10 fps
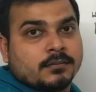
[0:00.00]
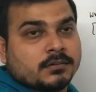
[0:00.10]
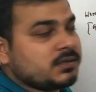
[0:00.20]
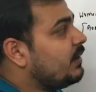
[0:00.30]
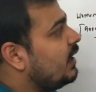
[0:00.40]

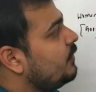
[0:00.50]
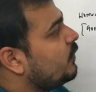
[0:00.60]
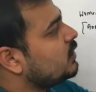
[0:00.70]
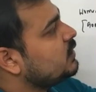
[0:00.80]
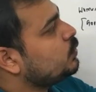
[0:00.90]
Similarly,
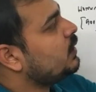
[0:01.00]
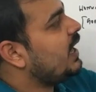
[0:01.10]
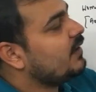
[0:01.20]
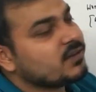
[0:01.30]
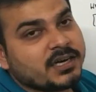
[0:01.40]
for this word,
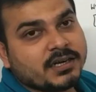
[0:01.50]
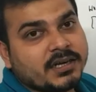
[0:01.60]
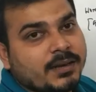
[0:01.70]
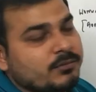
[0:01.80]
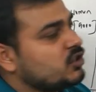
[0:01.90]
I have three
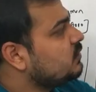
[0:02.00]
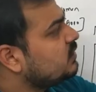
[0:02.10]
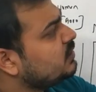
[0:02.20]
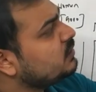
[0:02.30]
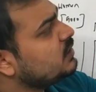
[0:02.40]
hundred
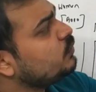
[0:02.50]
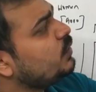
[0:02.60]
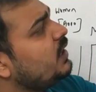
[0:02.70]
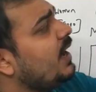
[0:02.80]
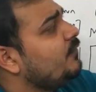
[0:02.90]
dimensions. This
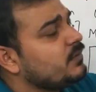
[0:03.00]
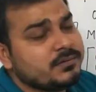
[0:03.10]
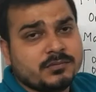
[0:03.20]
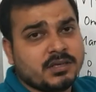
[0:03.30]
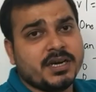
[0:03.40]
word, I have
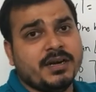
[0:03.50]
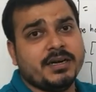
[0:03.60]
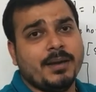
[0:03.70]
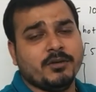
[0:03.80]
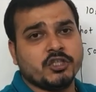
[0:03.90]
three
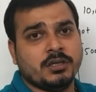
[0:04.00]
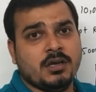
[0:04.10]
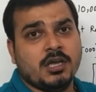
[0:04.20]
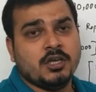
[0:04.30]
hundred dimension.